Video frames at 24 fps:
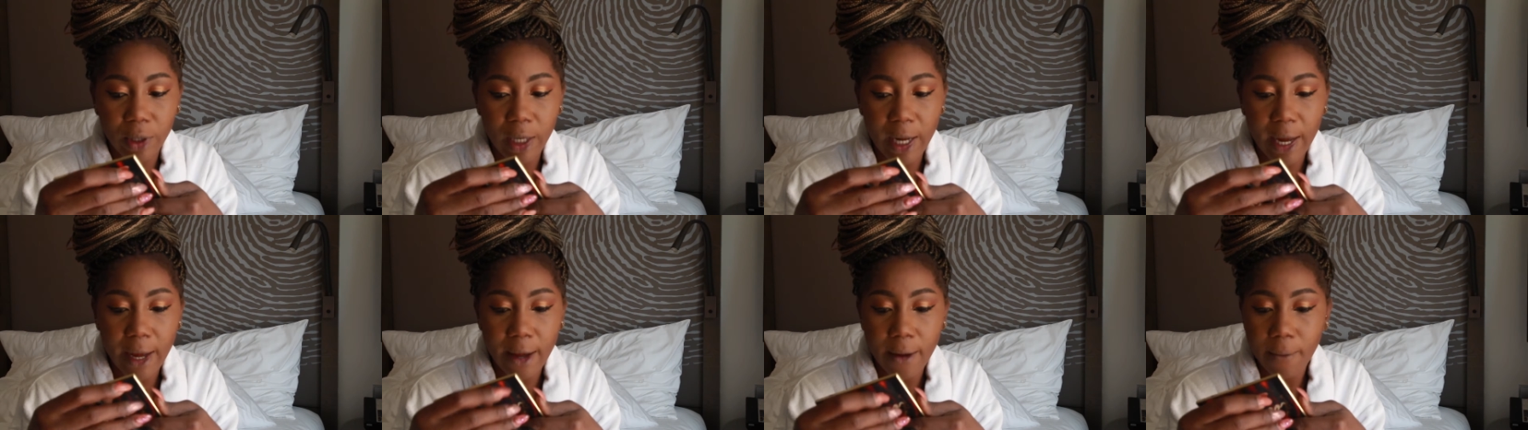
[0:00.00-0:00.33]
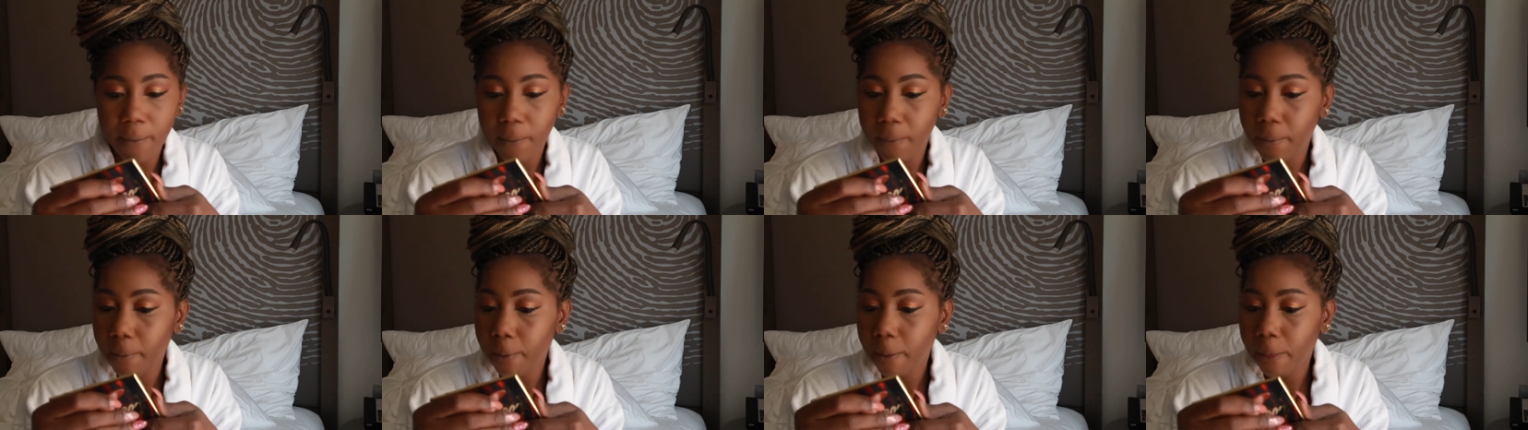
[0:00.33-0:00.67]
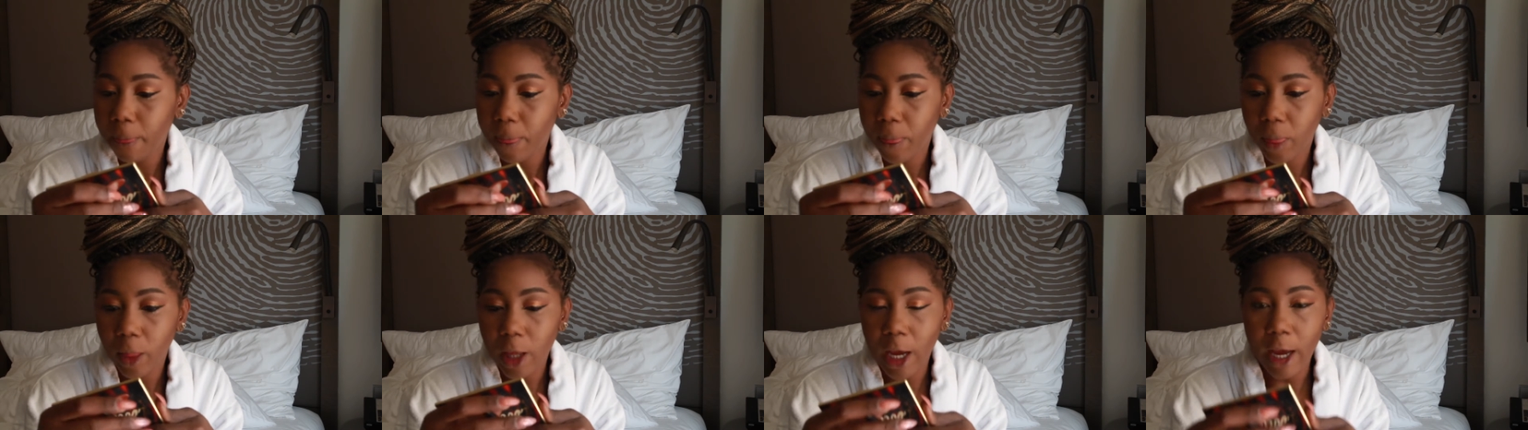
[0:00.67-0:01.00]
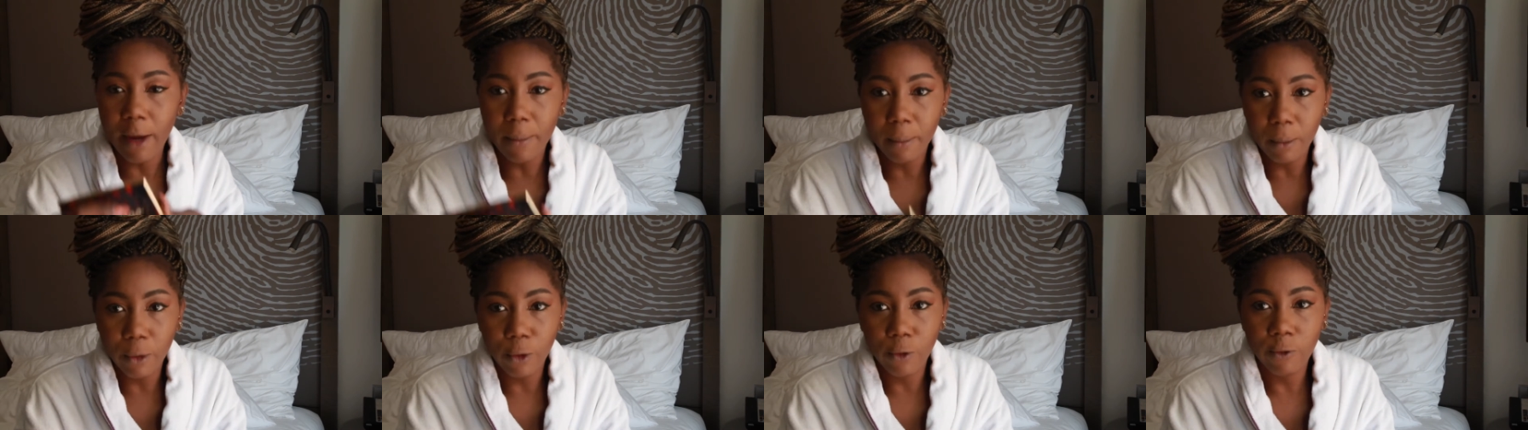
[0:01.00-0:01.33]
that
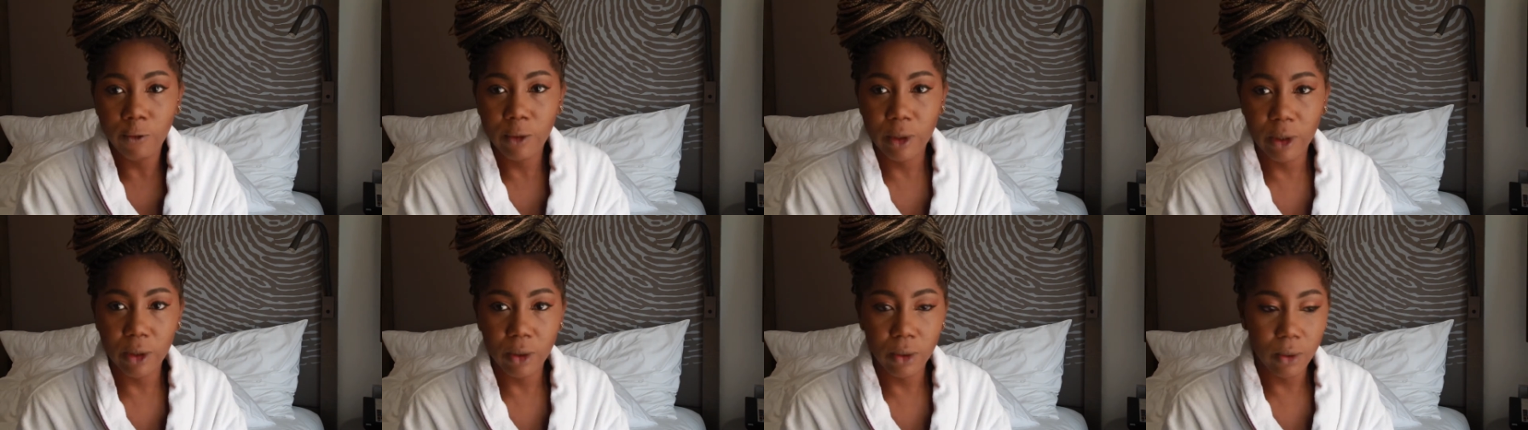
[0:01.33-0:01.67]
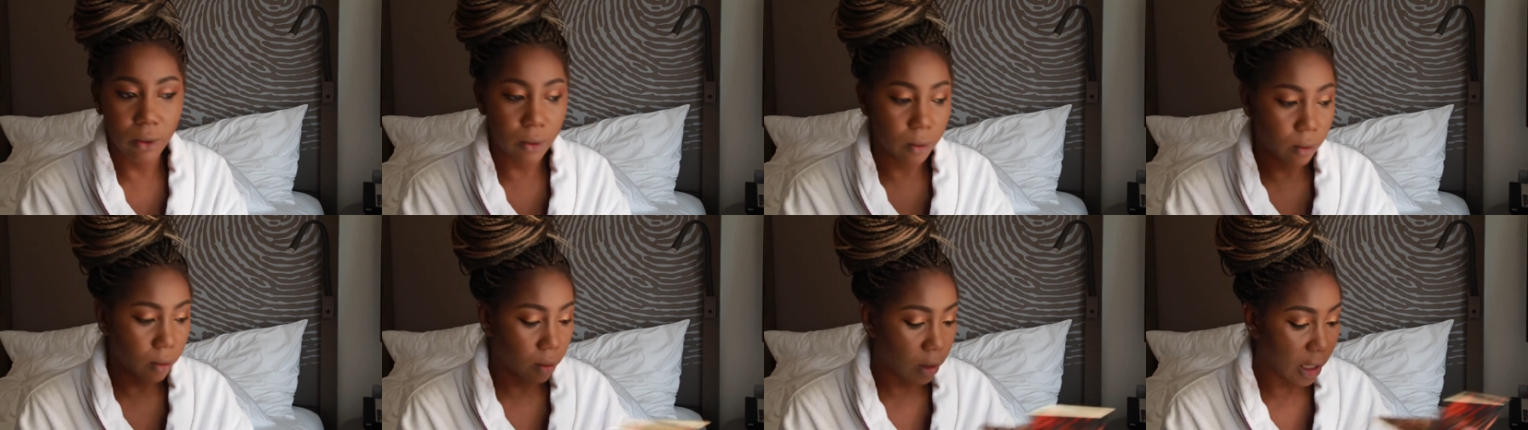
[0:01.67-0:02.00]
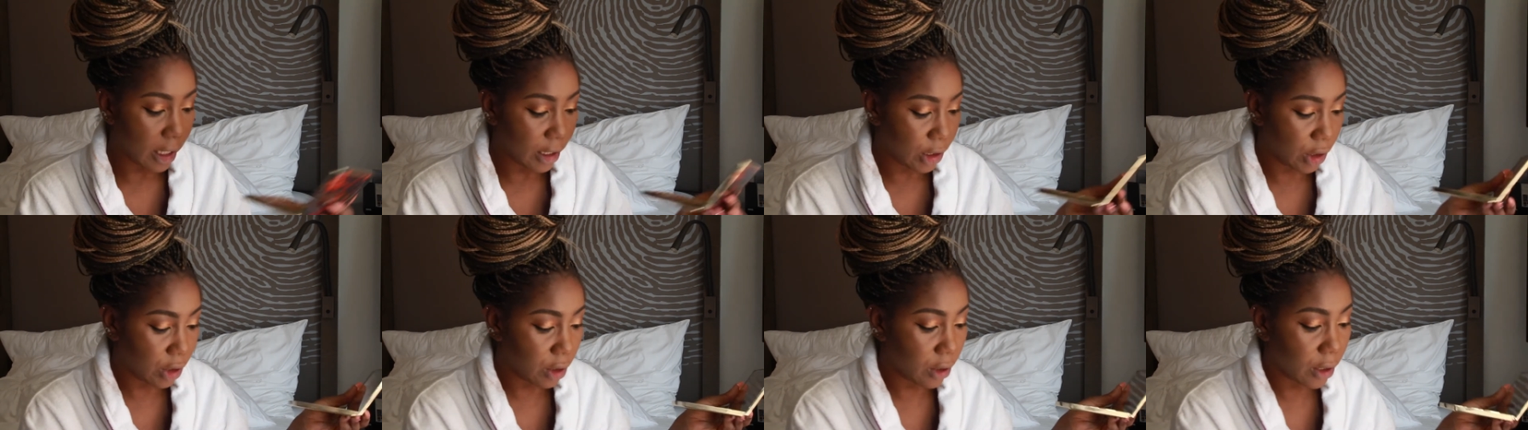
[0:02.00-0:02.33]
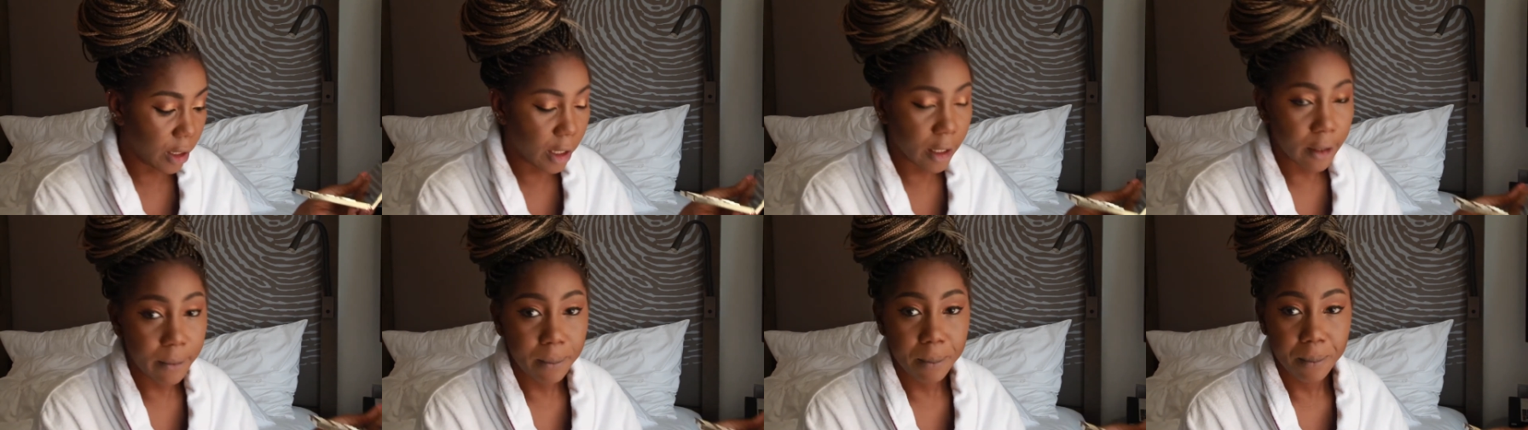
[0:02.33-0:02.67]
and moved to
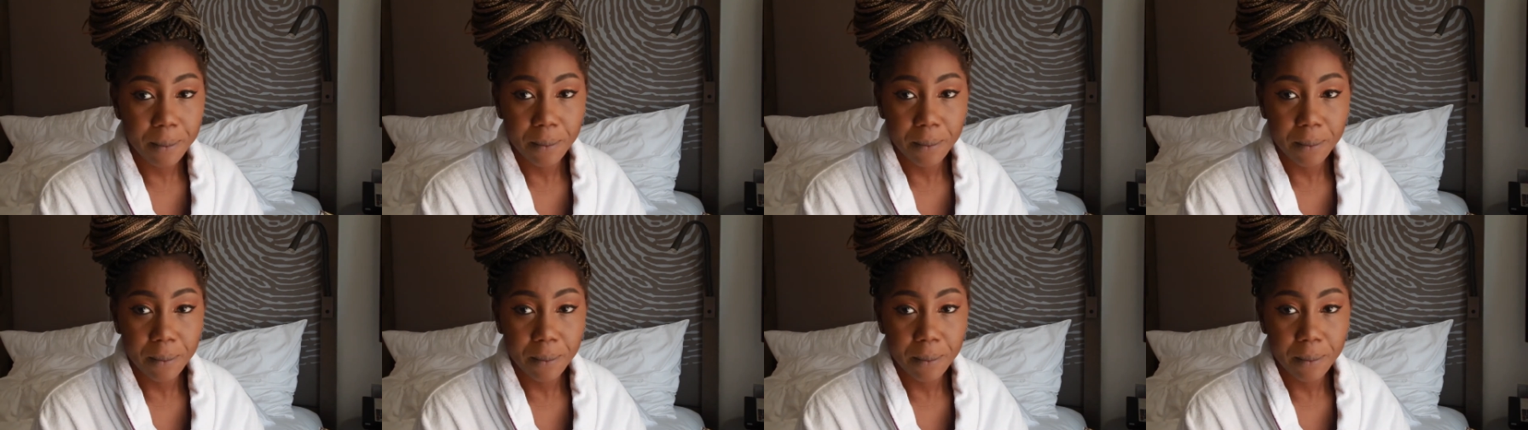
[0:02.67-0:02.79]
Nigeria.